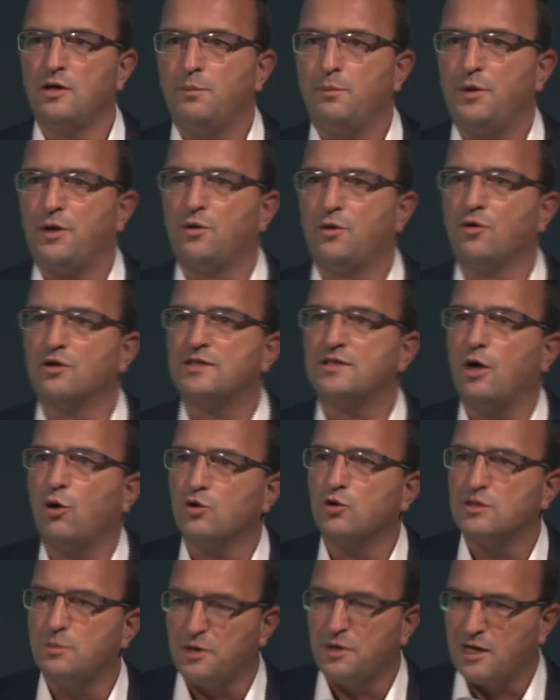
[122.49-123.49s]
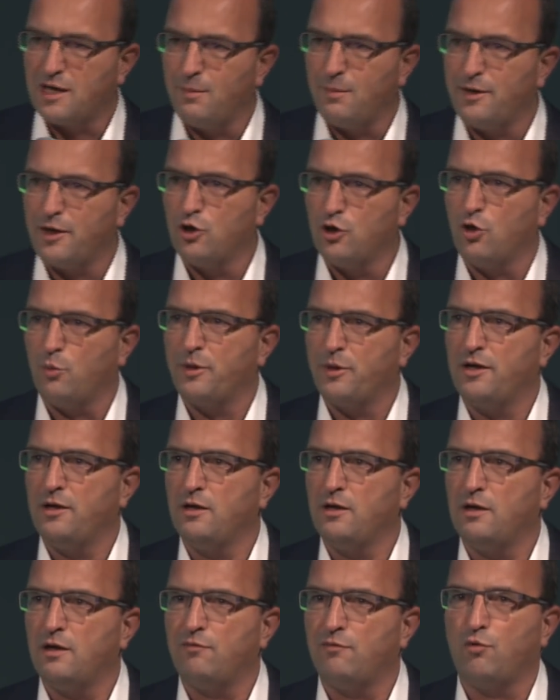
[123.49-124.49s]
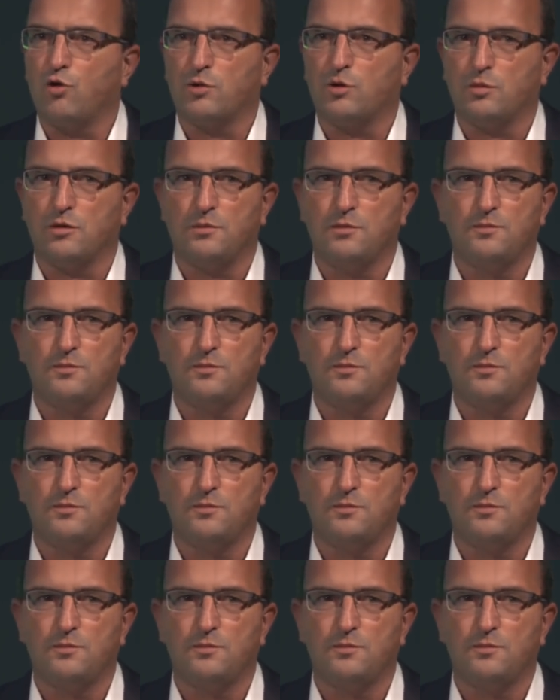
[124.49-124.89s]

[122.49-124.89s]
because they also become economically affordable.